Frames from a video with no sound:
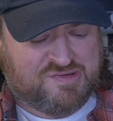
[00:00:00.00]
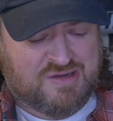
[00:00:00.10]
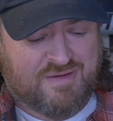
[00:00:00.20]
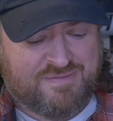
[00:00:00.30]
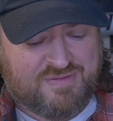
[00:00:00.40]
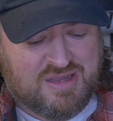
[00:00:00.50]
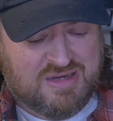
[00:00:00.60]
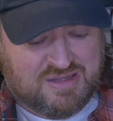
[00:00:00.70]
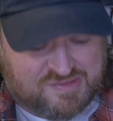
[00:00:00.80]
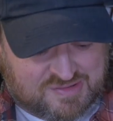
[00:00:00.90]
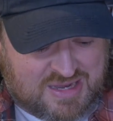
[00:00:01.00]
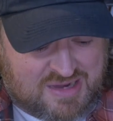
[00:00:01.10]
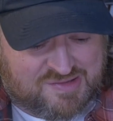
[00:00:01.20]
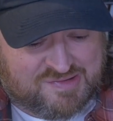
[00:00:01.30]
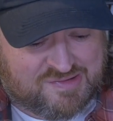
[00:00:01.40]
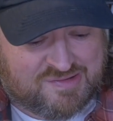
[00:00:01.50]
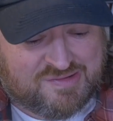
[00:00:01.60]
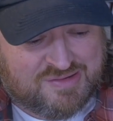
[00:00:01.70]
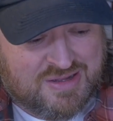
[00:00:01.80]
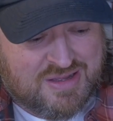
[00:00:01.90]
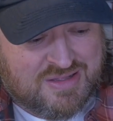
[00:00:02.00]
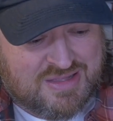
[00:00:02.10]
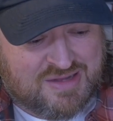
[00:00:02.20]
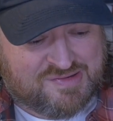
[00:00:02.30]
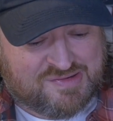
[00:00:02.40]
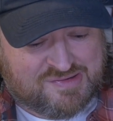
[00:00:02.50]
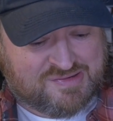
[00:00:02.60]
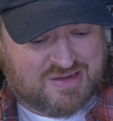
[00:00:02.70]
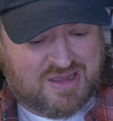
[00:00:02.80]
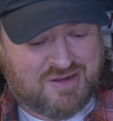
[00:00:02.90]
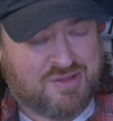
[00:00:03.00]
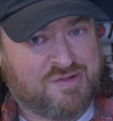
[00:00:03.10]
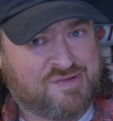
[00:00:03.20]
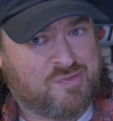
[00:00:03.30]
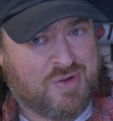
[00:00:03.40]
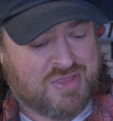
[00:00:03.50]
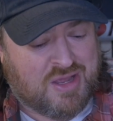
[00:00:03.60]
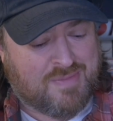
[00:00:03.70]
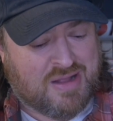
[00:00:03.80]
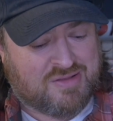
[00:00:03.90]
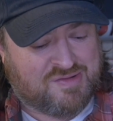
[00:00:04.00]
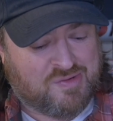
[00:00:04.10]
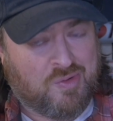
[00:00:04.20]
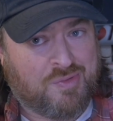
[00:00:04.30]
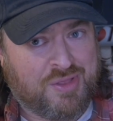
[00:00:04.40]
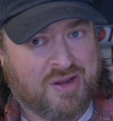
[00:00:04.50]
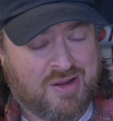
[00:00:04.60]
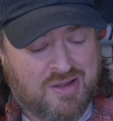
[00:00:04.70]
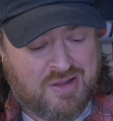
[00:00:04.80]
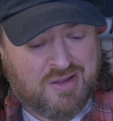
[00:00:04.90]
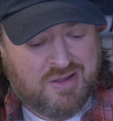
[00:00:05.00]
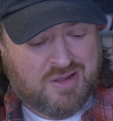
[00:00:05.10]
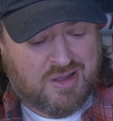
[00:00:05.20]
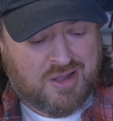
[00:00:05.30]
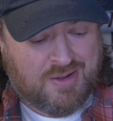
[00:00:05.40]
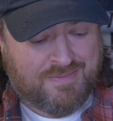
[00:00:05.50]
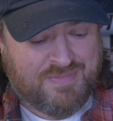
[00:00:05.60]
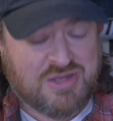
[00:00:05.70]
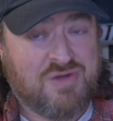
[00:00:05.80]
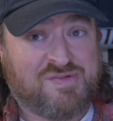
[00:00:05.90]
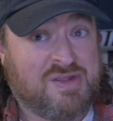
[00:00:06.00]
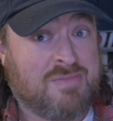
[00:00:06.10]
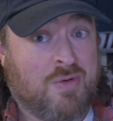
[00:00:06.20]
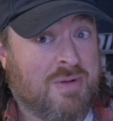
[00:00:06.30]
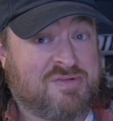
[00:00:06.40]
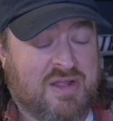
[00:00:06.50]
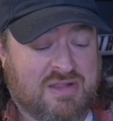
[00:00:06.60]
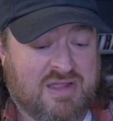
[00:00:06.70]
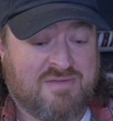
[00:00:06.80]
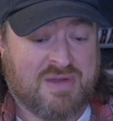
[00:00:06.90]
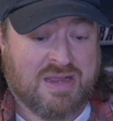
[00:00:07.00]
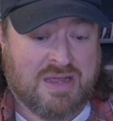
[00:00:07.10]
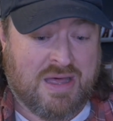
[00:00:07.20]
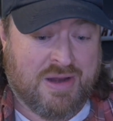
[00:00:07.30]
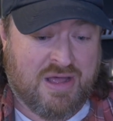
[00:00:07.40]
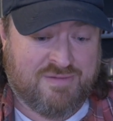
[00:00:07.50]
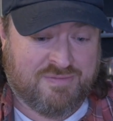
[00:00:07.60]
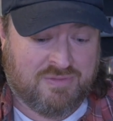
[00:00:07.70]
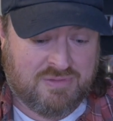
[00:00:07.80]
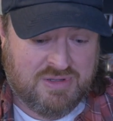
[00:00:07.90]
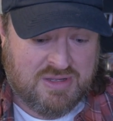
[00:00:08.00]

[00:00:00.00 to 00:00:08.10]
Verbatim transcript: stuff, and that's that's that's kind of the sweet thing about this whole thing. Um, and you've seen my rips lately; they've been god awful.